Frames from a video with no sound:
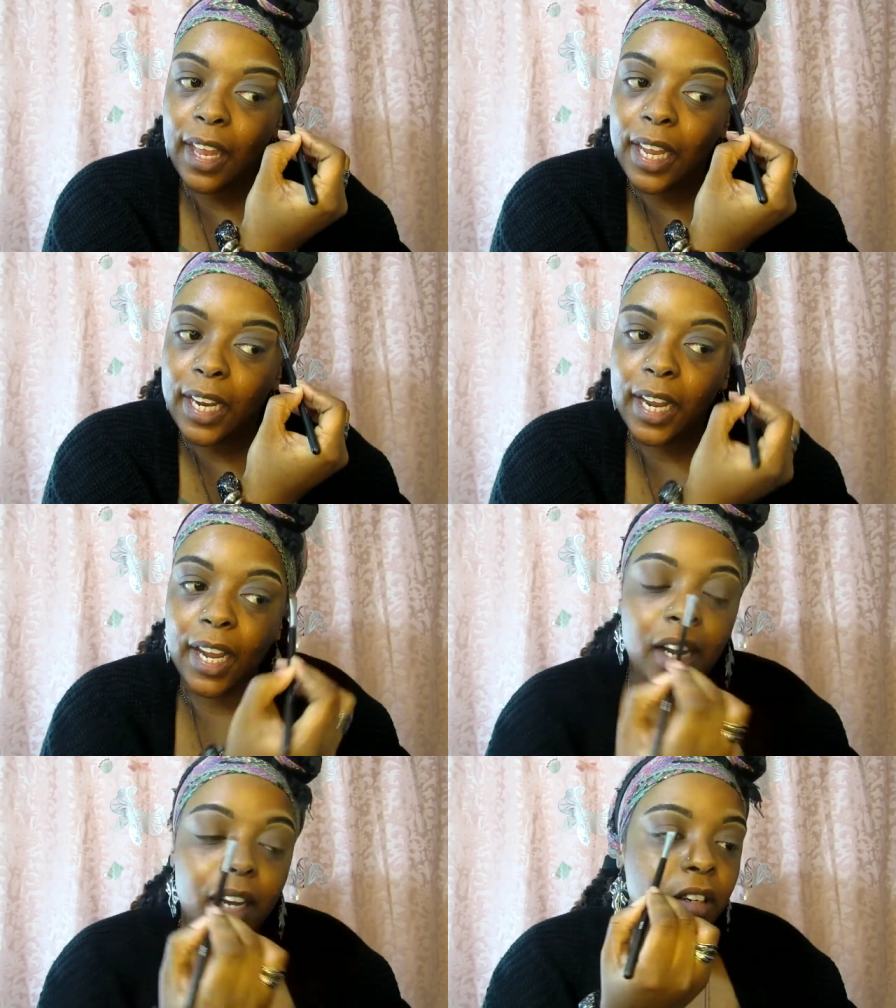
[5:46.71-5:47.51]
that
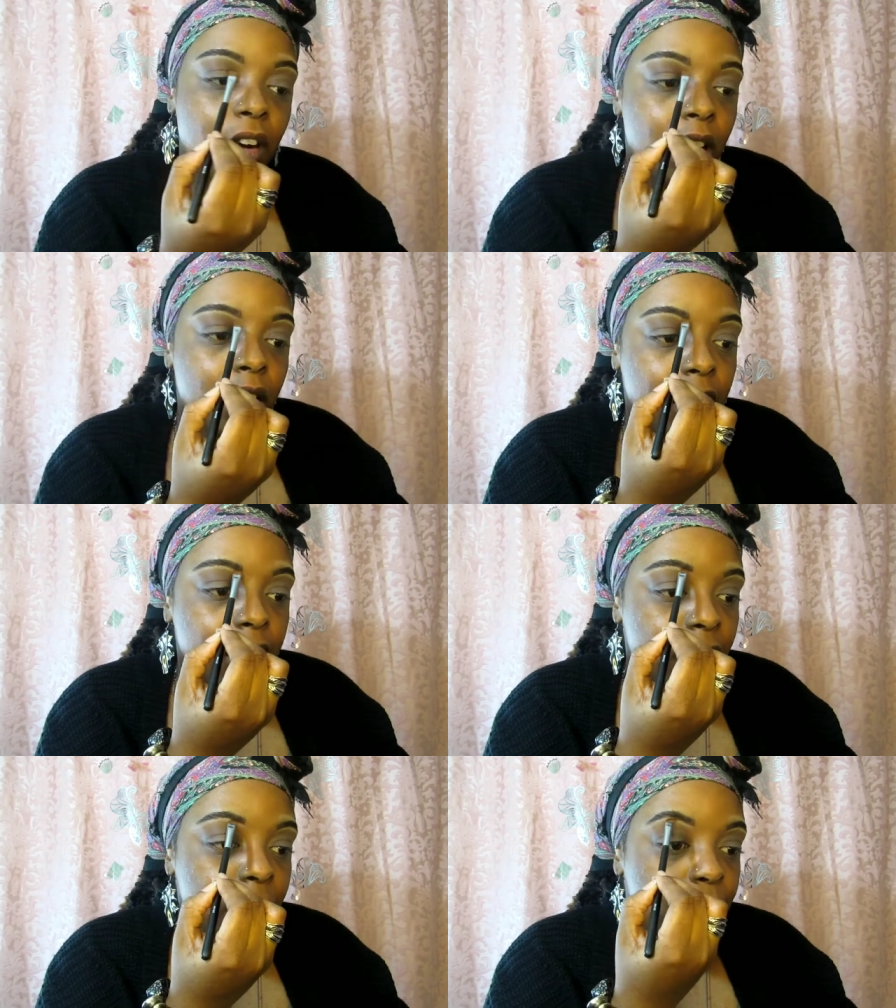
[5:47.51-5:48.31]
have gone a
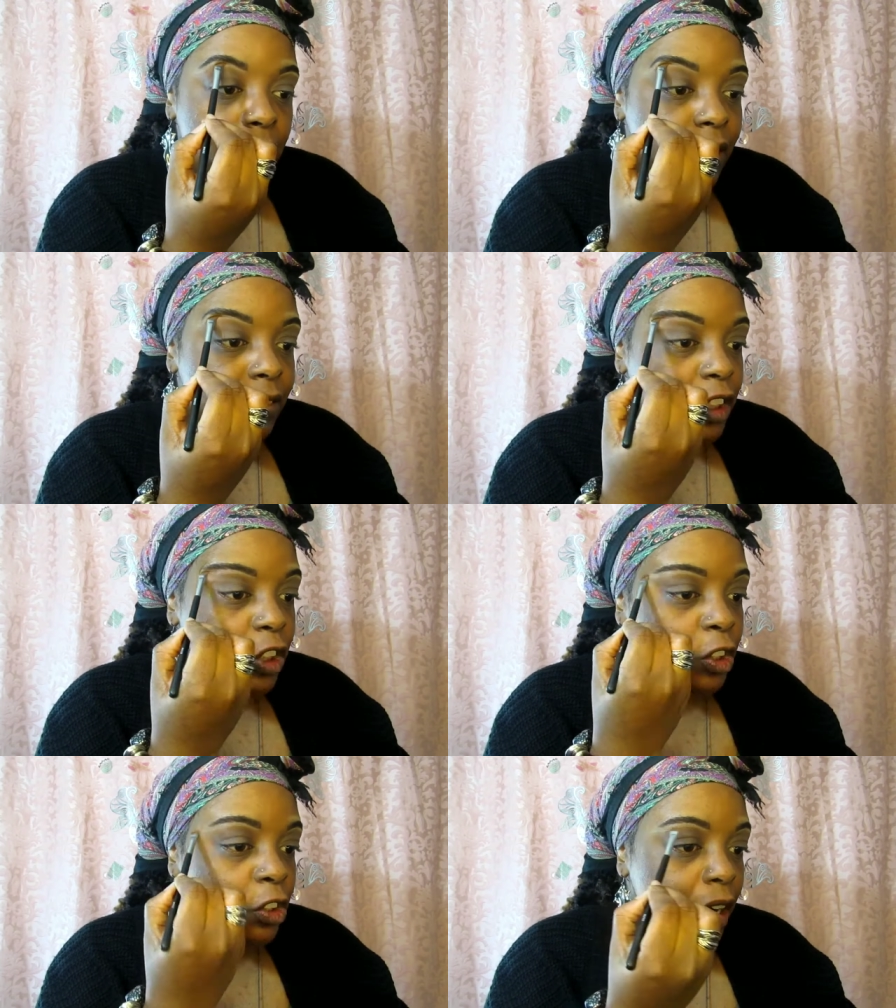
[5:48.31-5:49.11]
little bit of
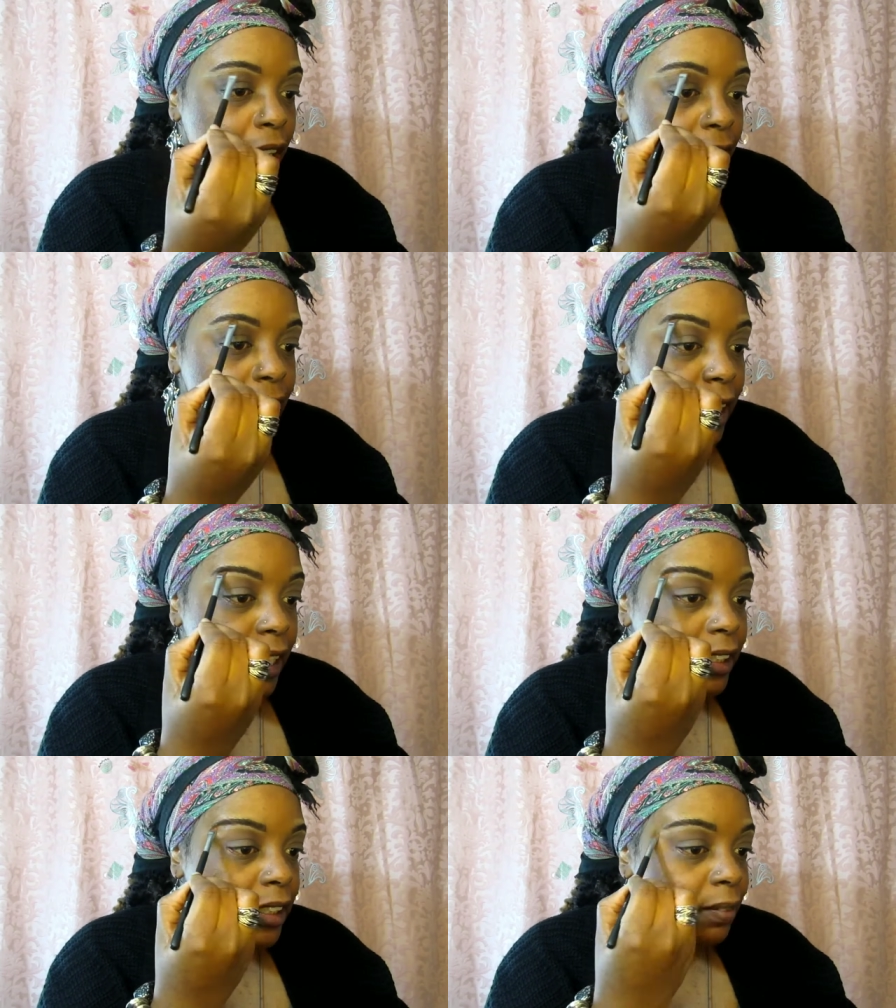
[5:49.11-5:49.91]
astray and they
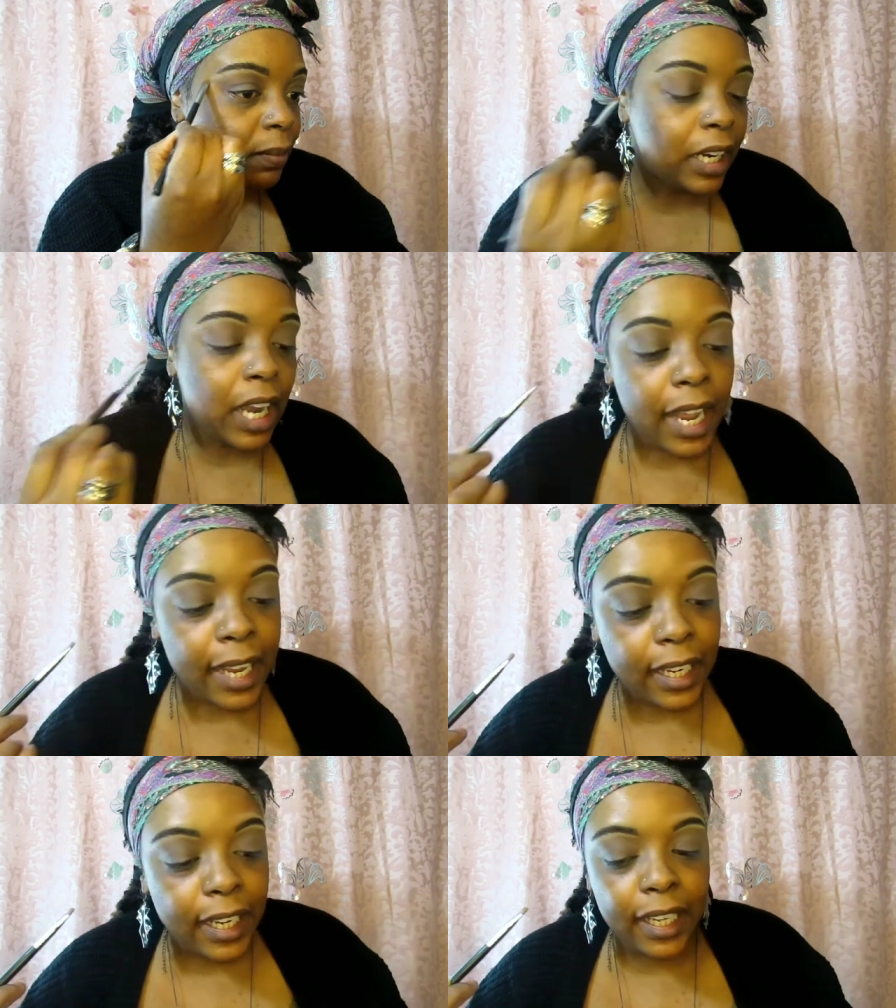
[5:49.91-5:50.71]
need some
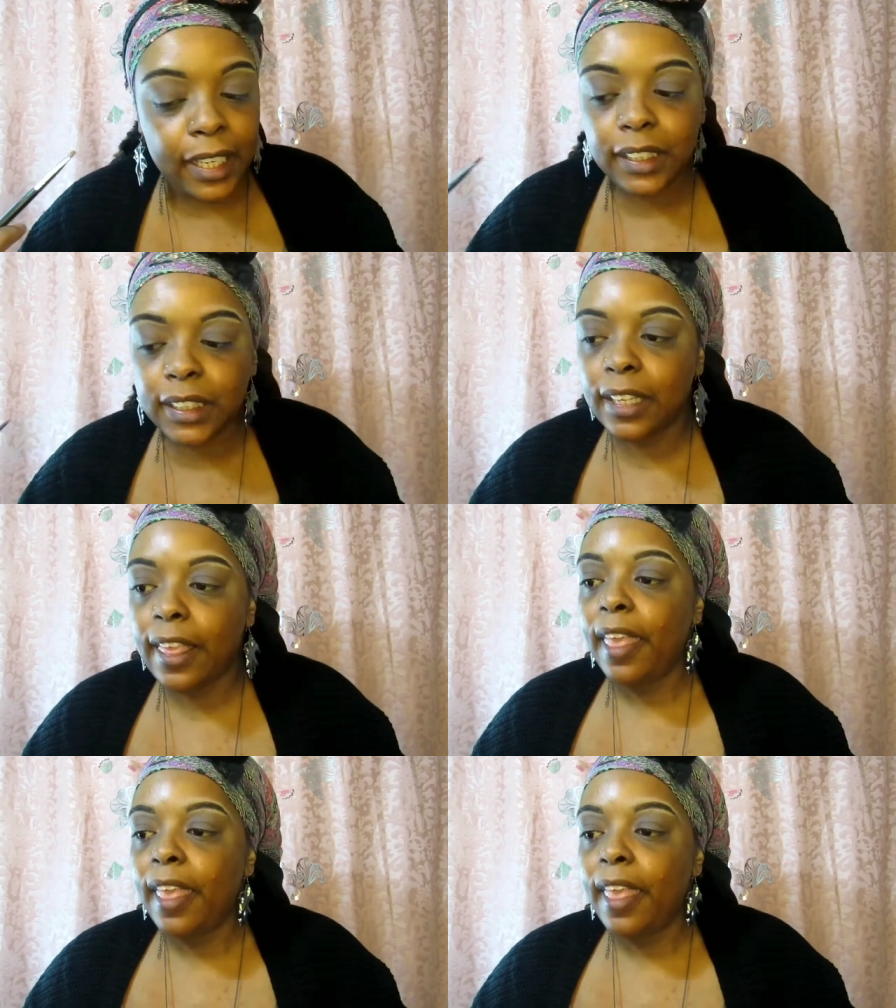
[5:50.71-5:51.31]
guidance.